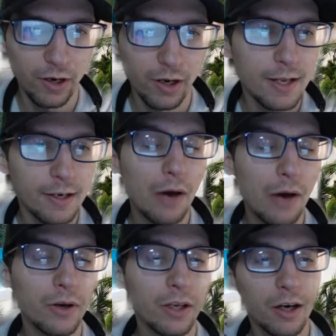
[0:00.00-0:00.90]
Now it
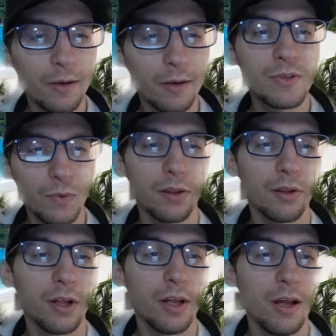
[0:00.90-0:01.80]
comes with
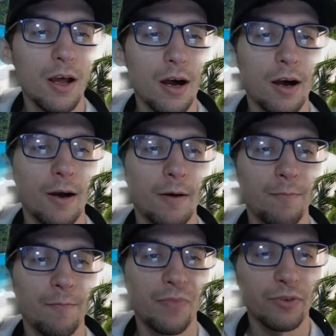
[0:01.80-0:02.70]
a
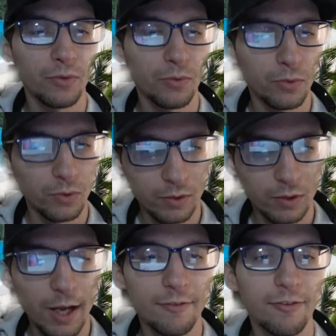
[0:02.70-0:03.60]
few light
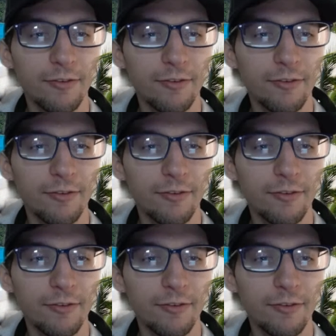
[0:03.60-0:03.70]
effects,